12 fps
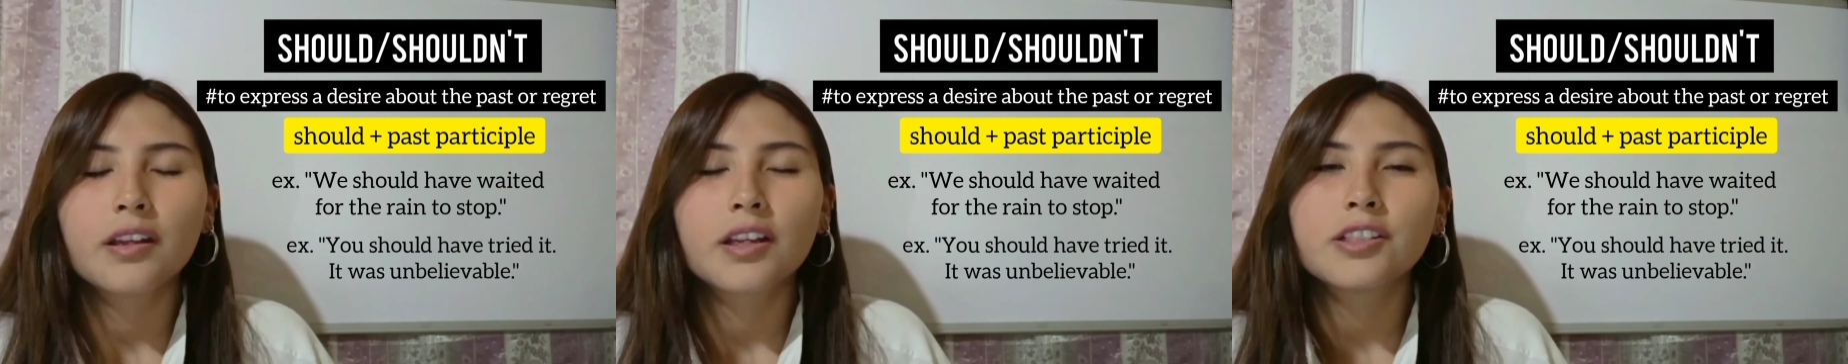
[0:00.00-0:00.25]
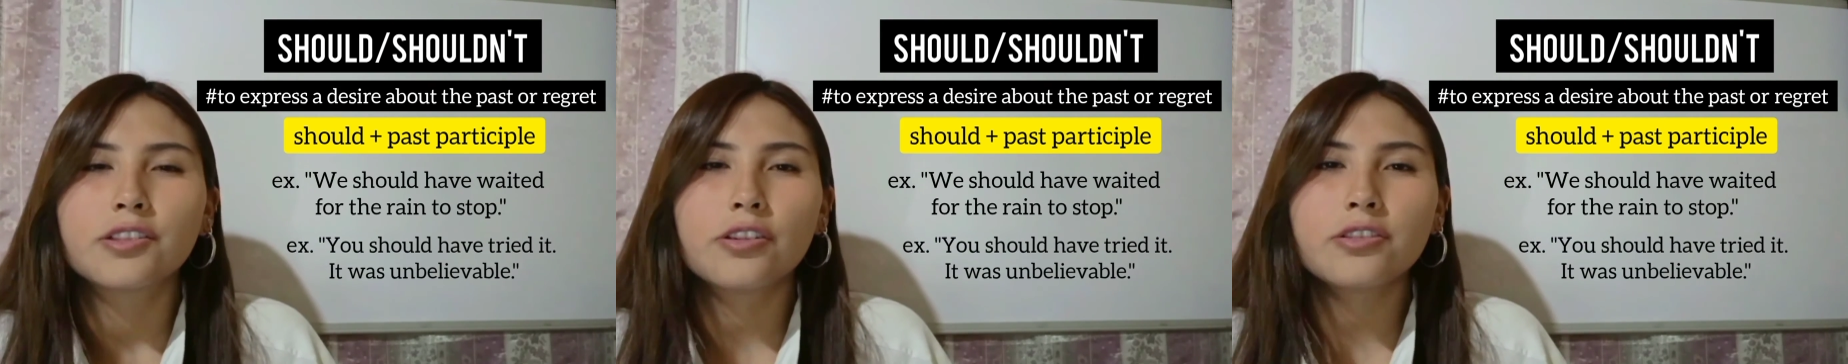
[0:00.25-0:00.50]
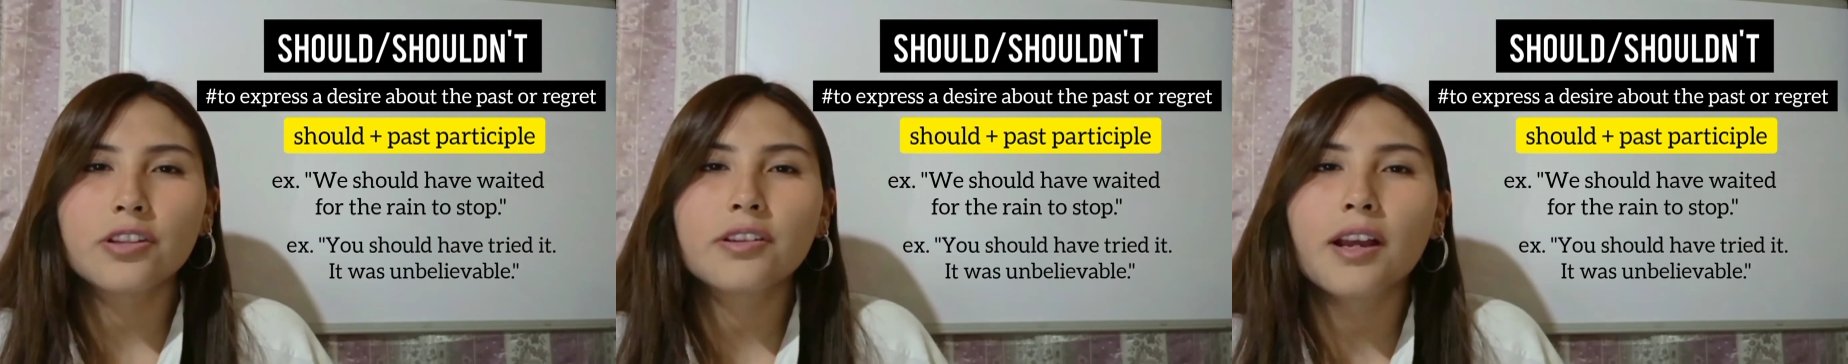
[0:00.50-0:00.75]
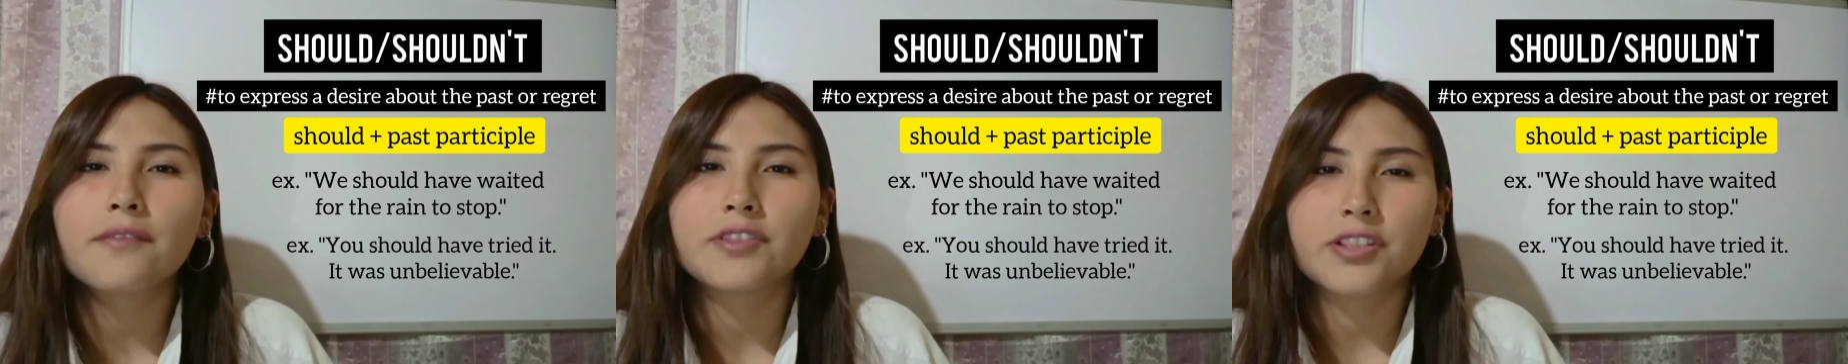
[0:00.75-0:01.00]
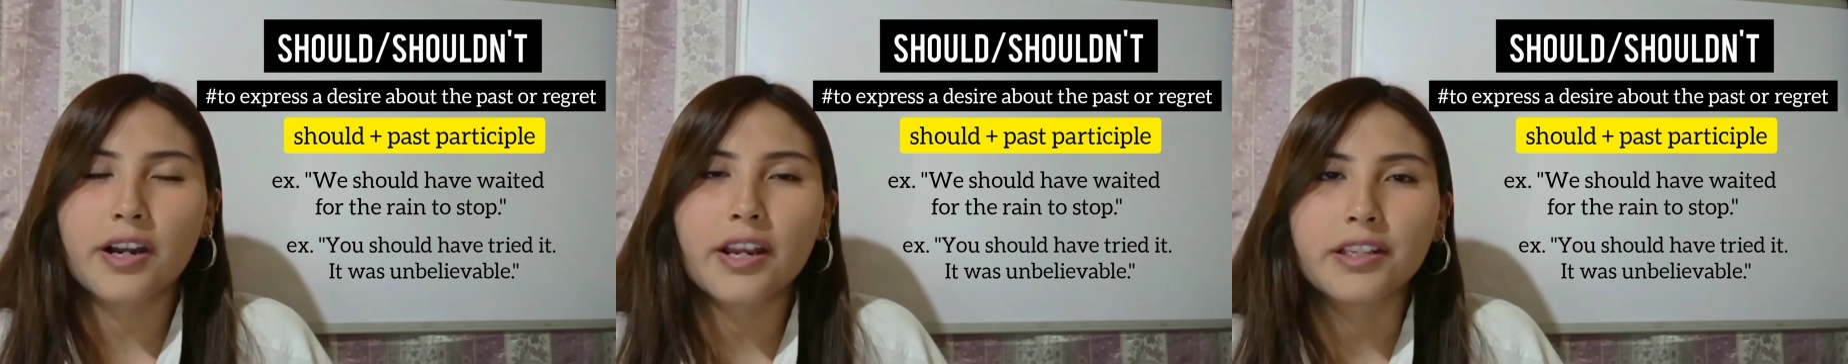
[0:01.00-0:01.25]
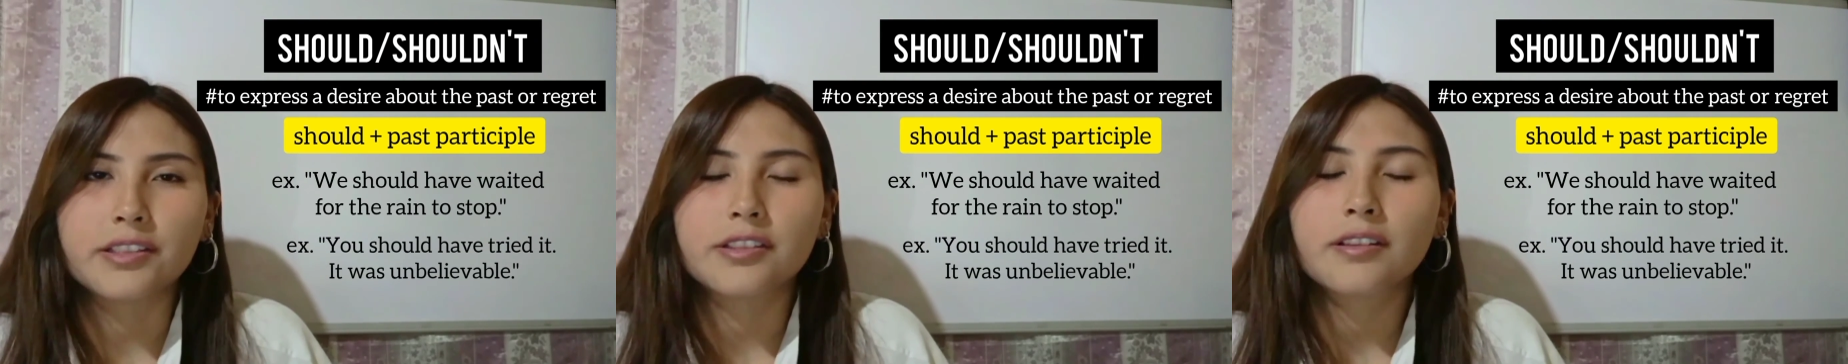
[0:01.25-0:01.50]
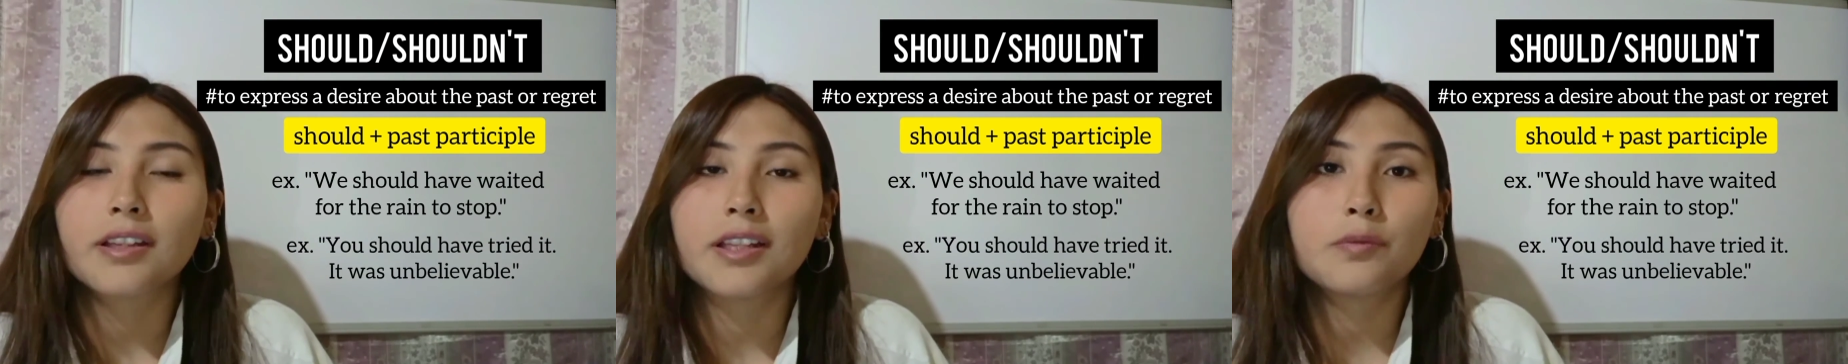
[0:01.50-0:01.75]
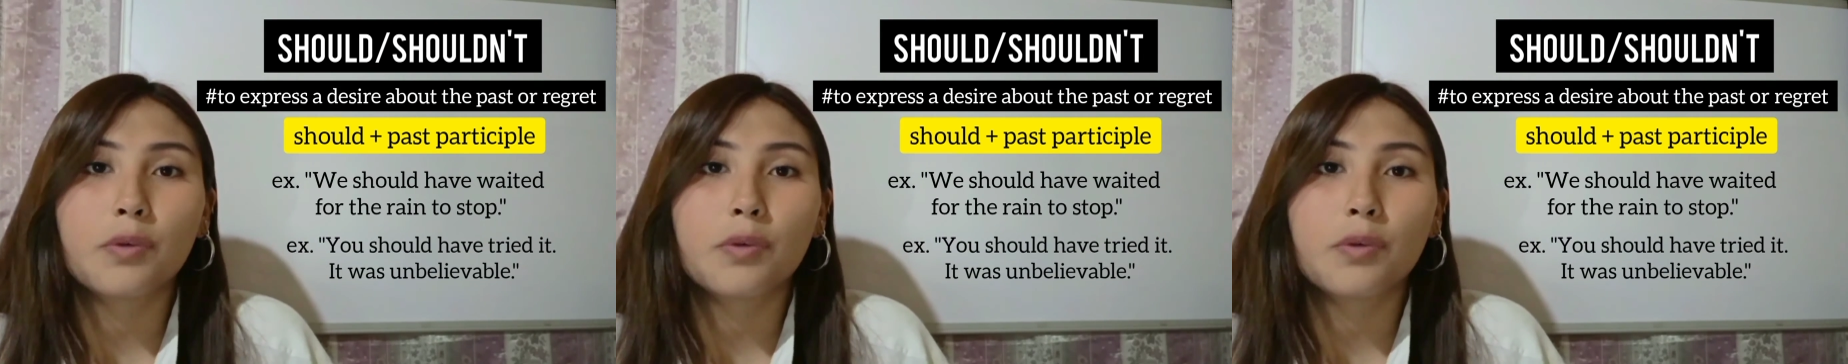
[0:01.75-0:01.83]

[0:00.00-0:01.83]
You should have tried, it was